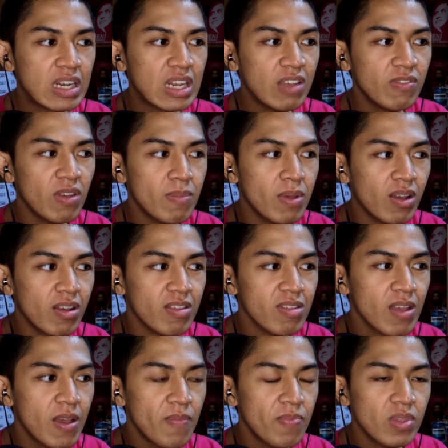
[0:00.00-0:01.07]
Leaving
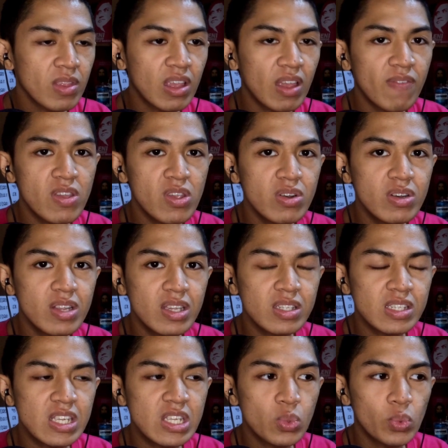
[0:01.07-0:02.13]
because giving you
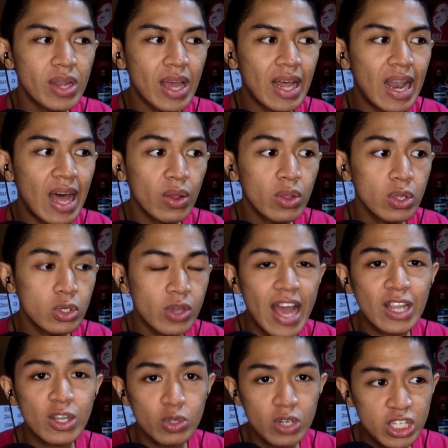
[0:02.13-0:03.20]
distance would allow you
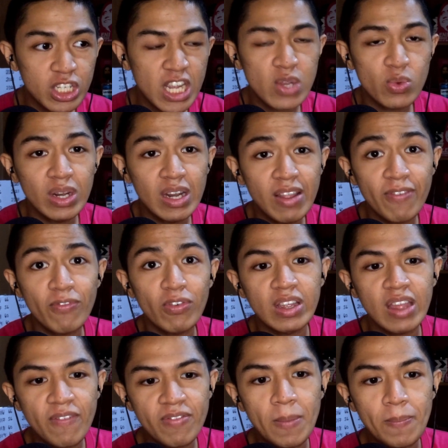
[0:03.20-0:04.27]
to actually genuinely
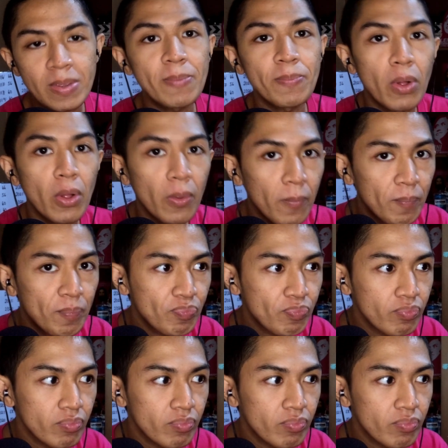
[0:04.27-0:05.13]
forgive the people.